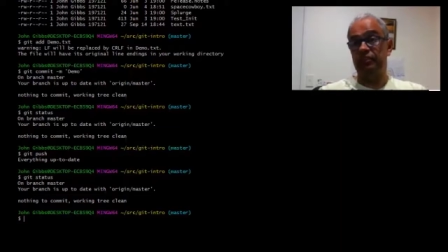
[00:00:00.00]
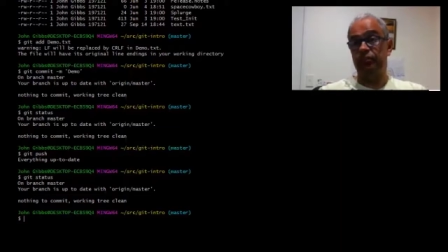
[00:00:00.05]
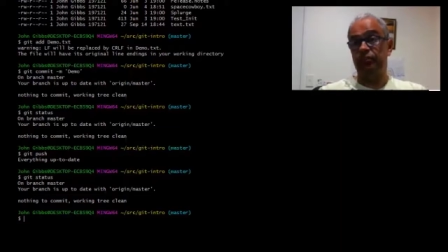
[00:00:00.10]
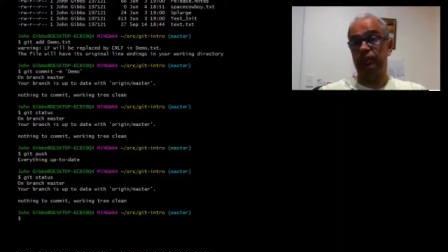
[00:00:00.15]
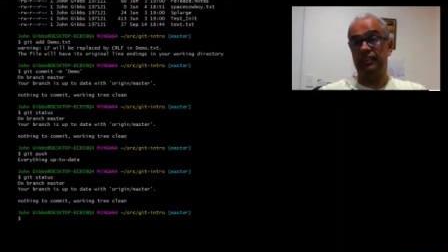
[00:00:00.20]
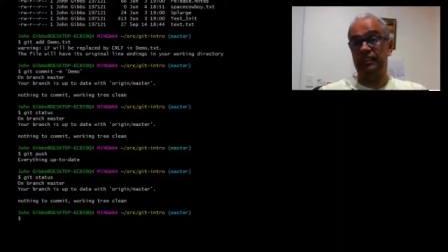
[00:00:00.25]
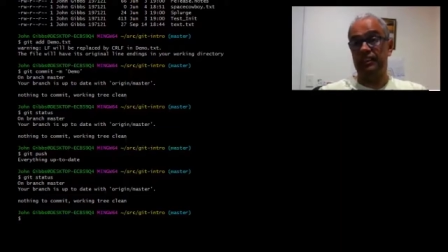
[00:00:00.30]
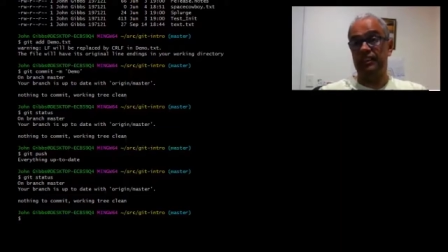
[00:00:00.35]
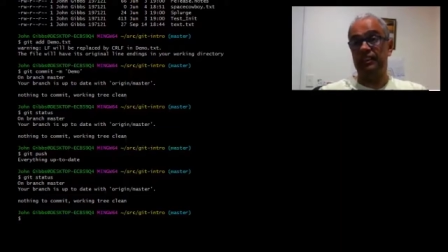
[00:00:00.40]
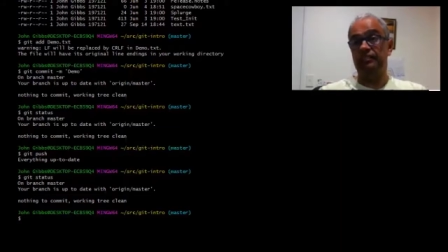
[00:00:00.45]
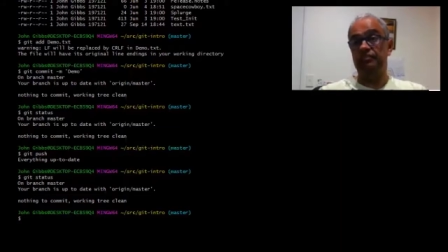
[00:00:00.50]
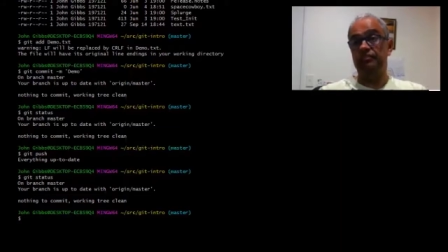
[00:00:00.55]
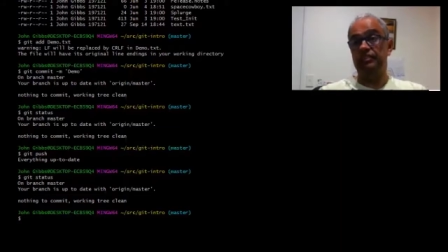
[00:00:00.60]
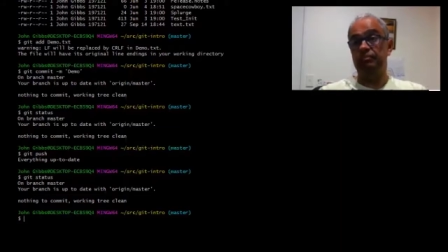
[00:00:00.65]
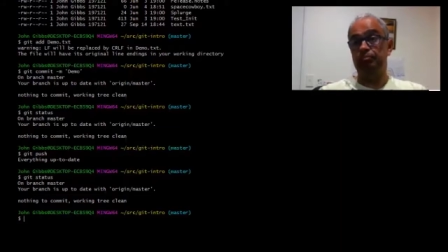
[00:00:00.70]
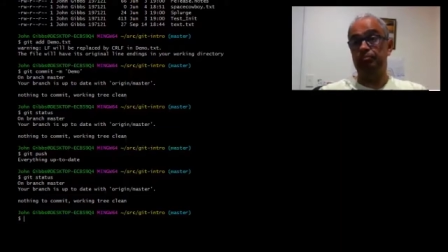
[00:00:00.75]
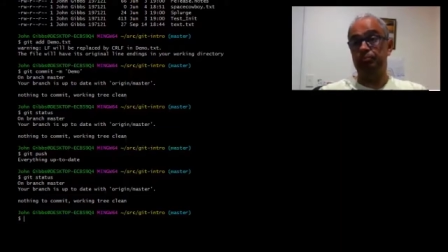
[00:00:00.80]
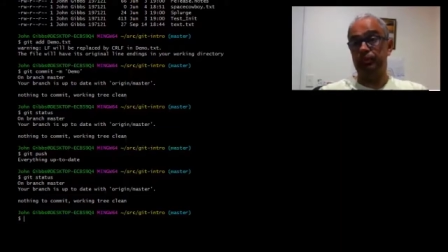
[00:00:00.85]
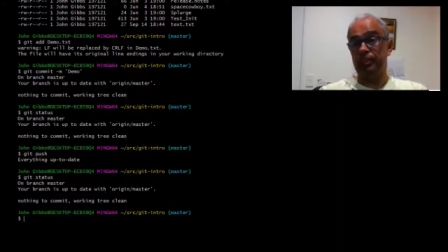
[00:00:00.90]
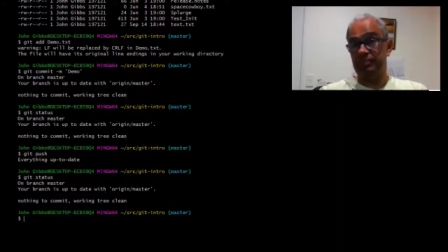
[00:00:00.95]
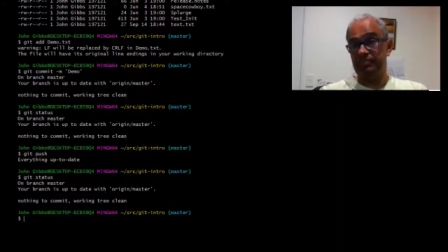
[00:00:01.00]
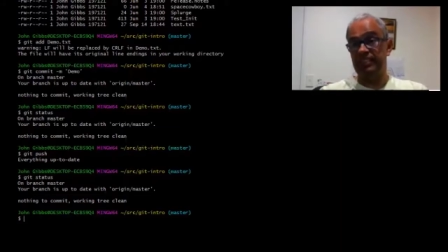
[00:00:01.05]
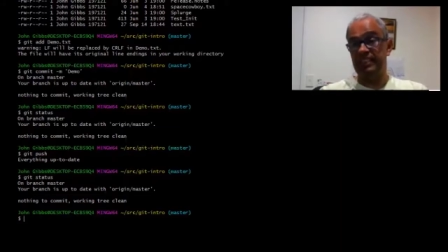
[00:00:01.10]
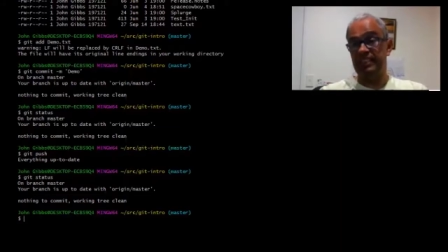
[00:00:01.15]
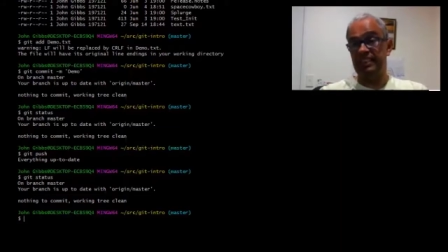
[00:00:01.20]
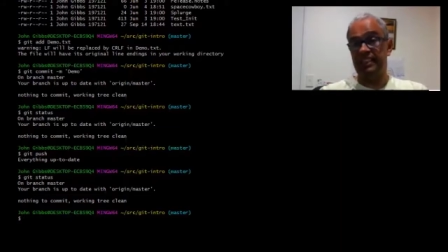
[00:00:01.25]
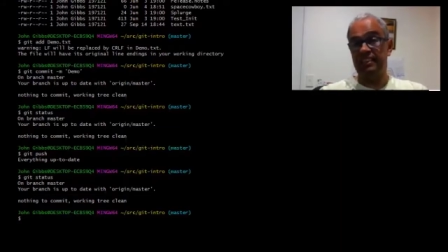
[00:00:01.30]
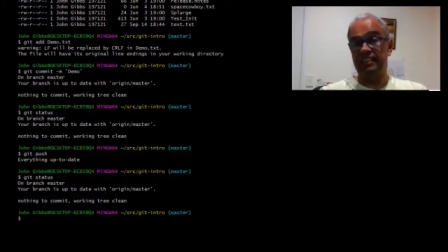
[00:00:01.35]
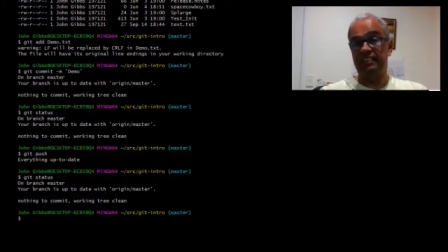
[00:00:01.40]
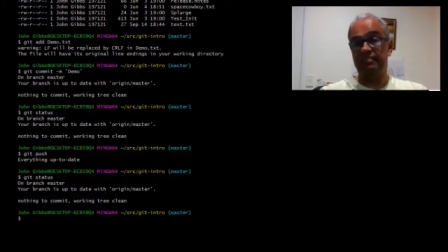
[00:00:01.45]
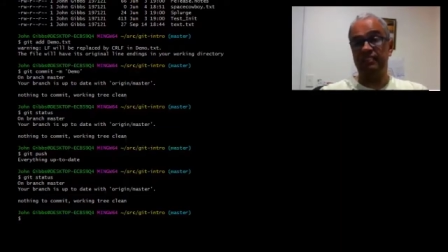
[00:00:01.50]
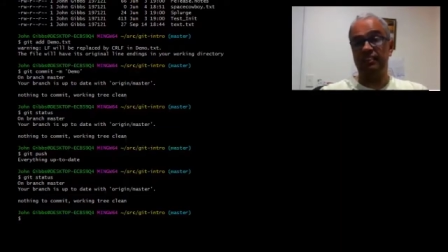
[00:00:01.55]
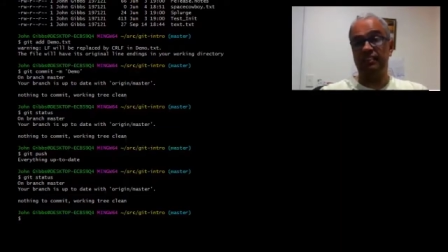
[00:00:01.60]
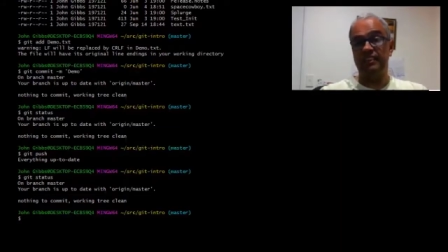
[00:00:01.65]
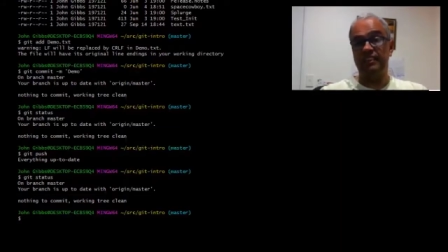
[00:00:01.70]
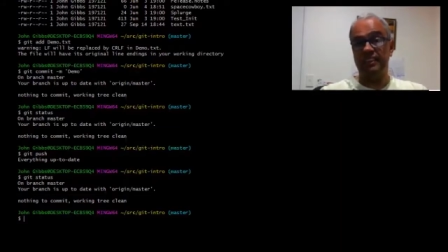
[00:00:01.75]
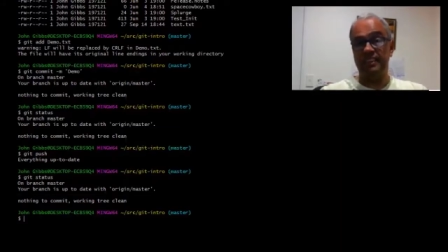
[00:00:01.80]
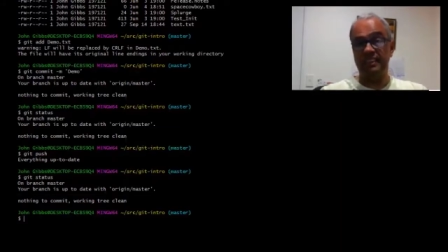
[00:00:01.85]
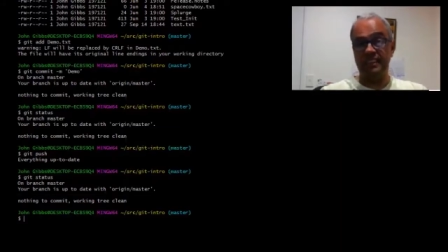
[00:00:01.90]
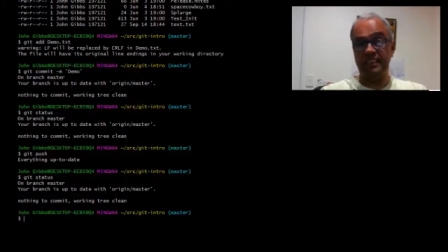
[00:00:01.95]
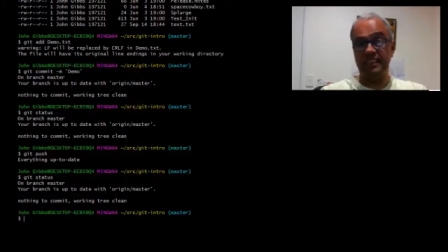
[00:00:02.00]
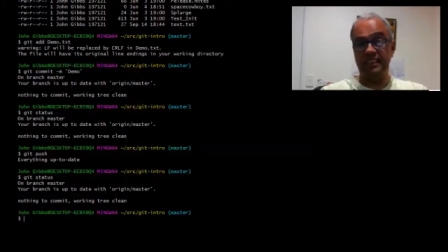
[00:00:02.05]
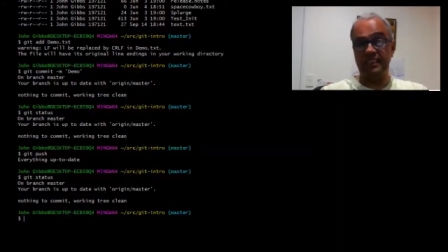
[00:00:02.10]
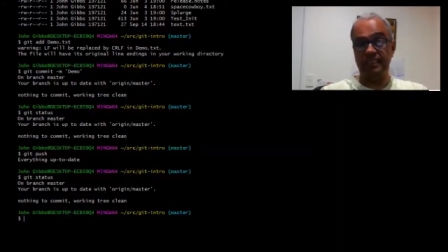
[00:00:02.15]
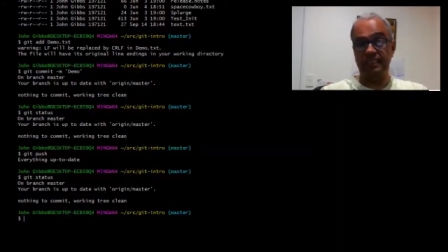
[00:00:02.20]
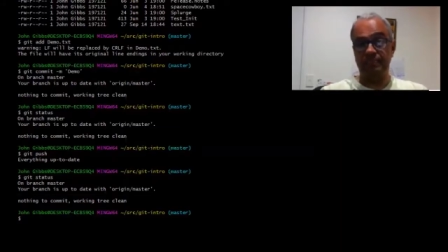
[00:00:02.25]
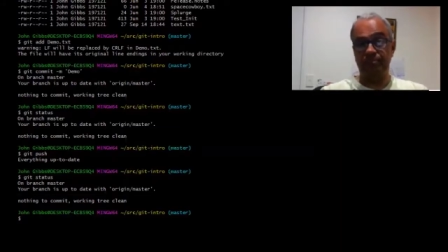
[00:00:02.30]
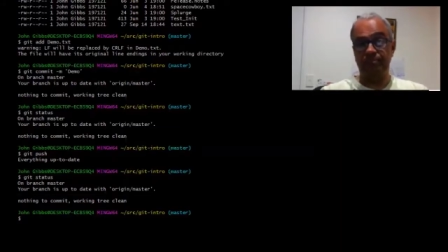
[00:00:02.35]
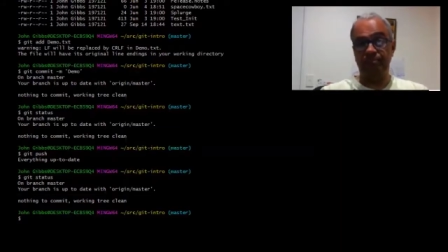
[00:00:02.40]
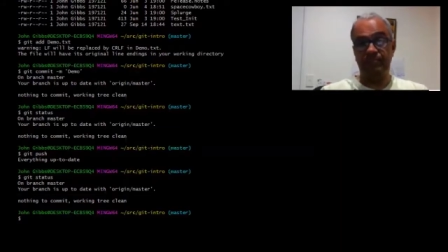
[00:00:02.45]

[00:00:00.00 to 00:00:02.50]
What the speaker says: ones you previously defined in the system.